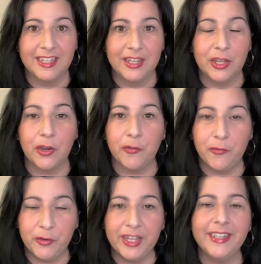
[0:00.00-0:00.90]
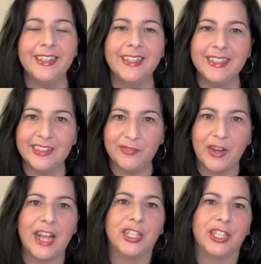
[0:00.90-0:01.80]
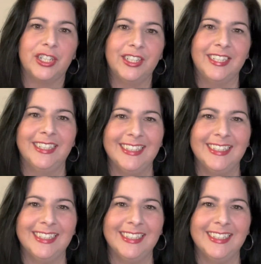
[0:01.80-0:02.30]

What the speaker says: Your foot is fractured.